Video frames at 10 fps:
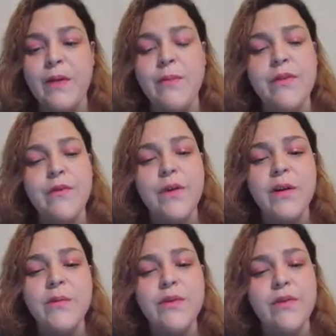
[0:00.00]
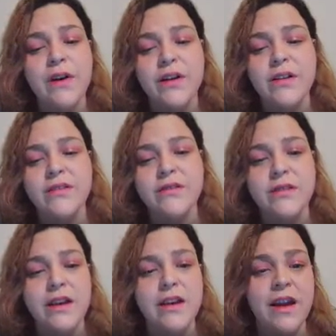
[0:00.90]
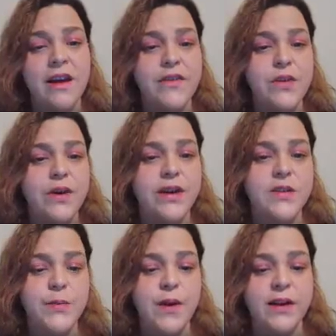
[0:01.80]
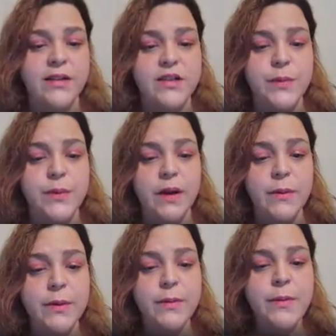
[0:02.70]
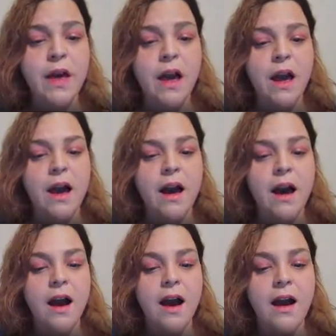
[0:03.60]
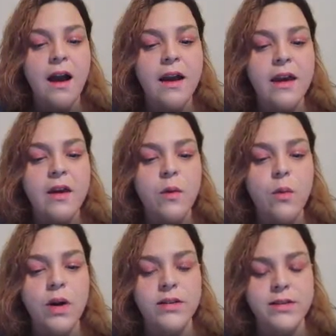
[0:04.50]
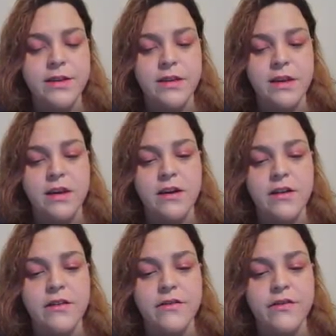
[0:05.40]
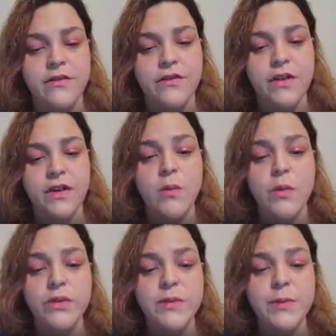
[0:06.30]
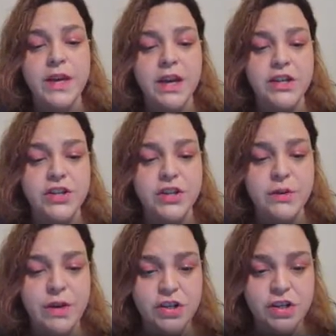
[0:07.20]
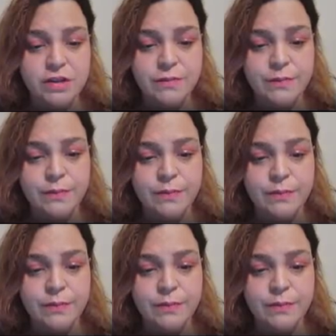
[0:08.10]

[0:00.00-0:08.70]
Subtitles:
And before I move on and have you guys practice a problem, I want to think of a multiplication equation